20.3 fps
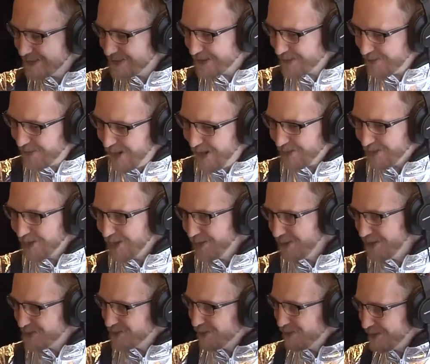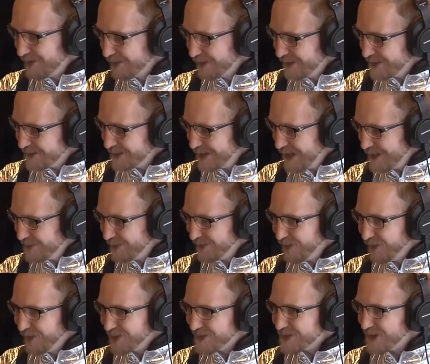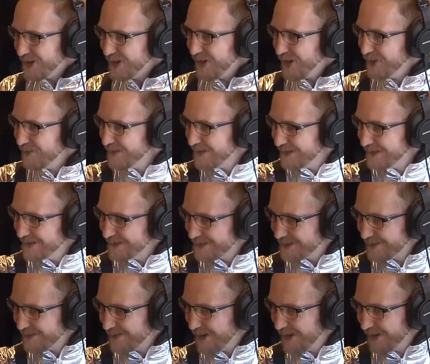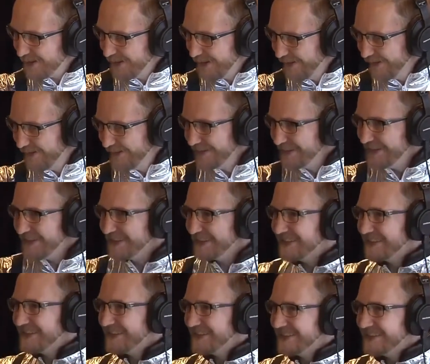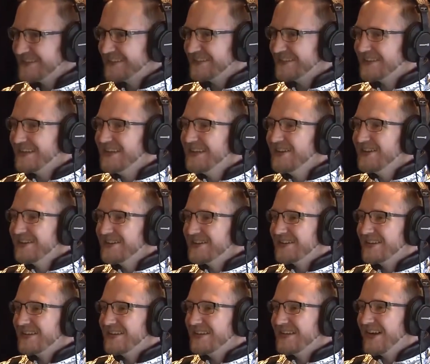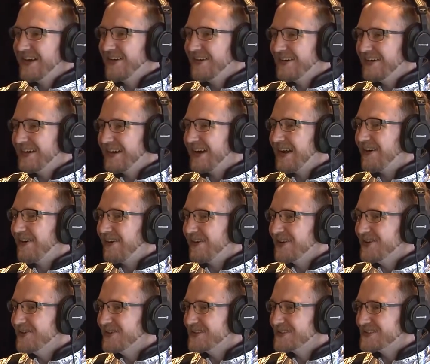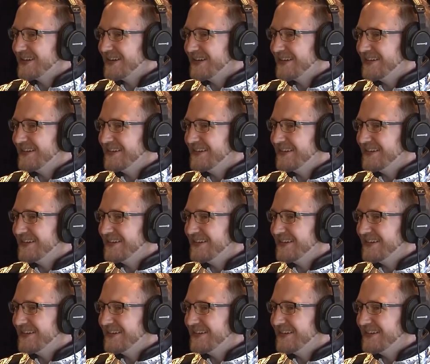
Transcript: tomorrow. This will be released the day before, so opening Woo! tomorrow. Yeah. Are are you excited?